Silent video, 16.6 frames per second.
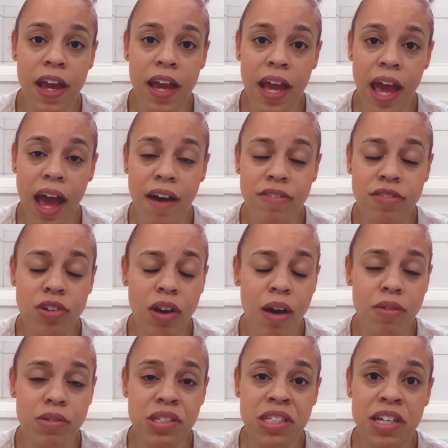after I
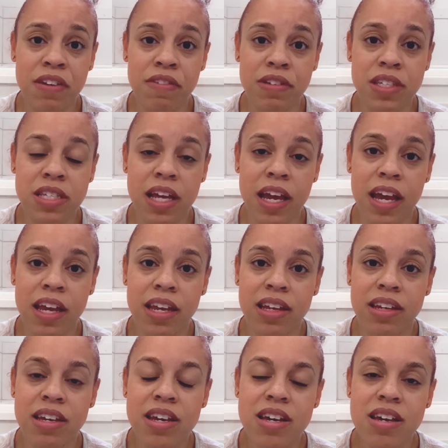was
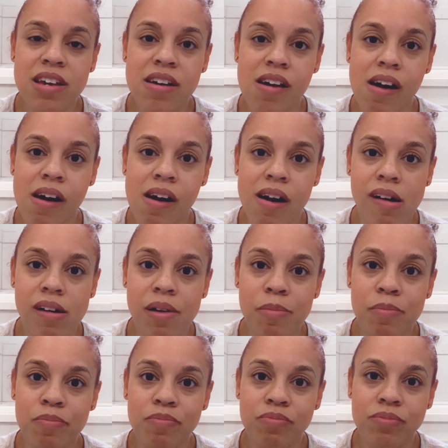devastated.
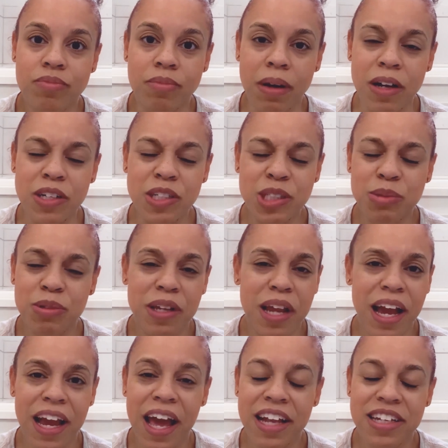My husband and
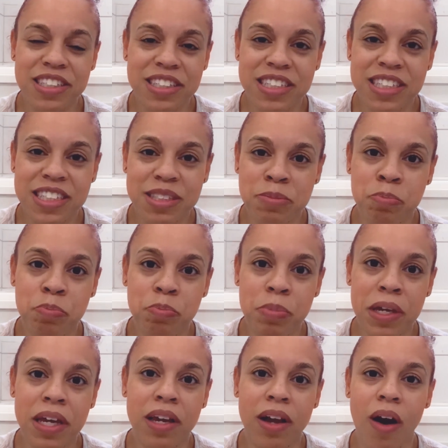I got into this
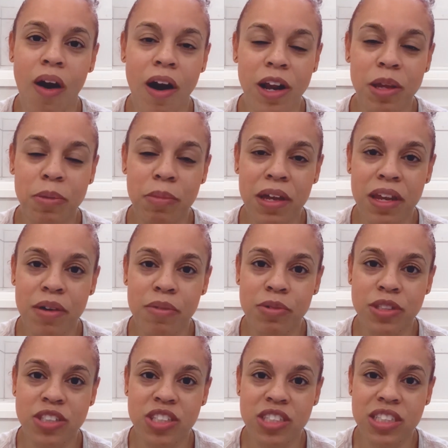big argument. It
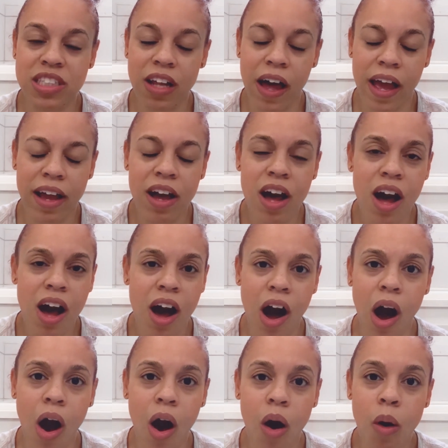was just like
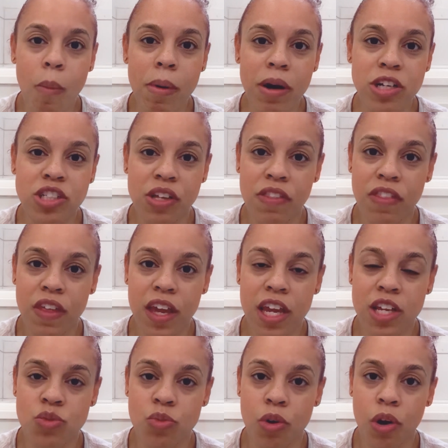a whole bunch of
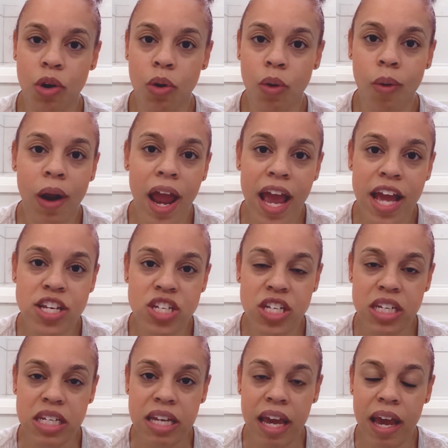things were
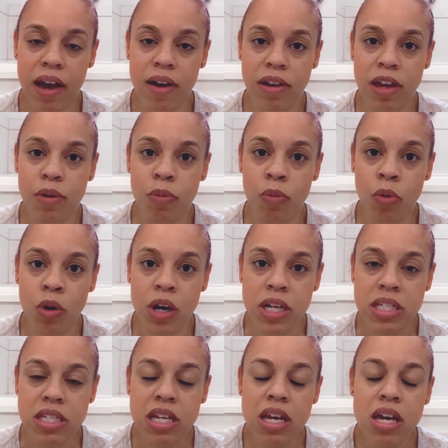crashing down at
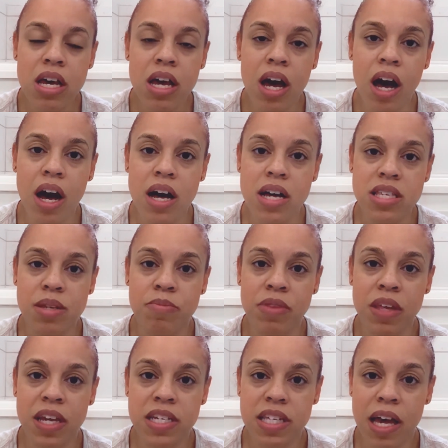once. Some
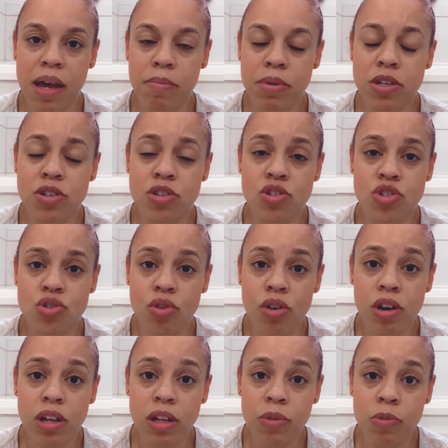things I've been
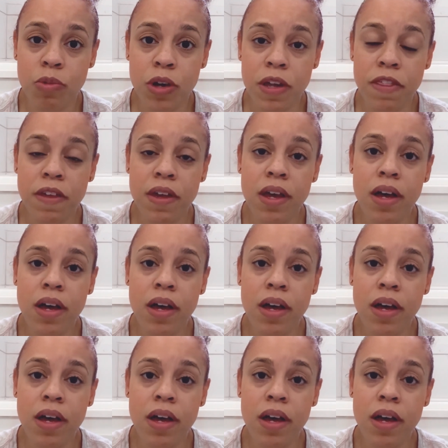struggling with